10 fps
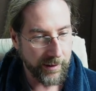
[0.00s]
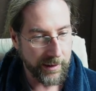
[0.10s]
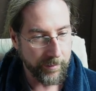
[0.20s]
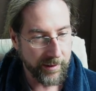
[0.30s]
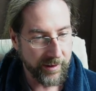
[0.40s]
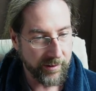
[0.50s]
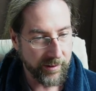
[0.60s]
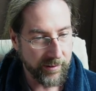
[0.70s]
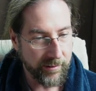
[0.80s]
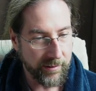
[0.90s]
upgrade
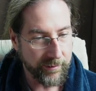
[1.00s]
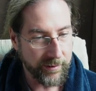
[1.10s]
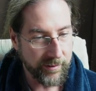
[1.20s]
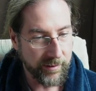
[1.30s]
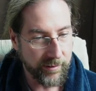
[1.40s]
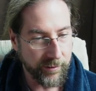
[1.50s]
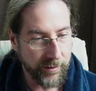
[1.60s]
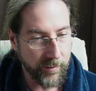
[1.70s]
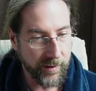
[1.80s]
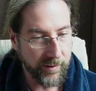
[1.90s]
just as travel assist for
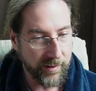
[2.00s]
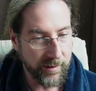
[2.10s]
the ones that